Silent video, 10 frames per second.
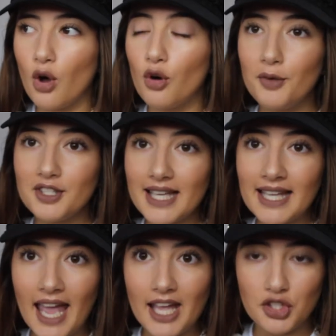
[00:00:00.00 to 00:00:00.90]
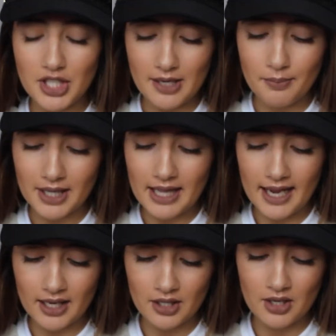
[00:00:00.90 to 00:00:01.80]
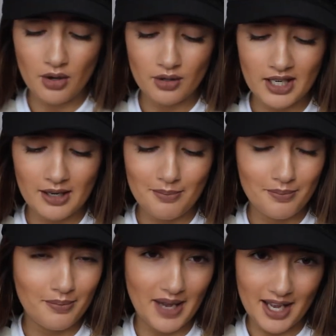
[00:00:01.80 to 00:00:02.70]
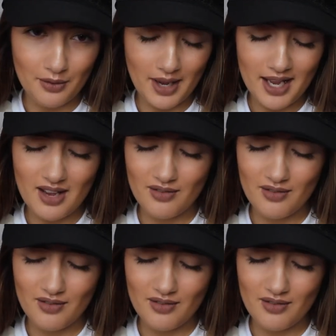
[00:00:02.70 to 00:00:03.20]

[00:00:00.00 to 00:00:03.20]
almost like edgy, but like not in a bad way,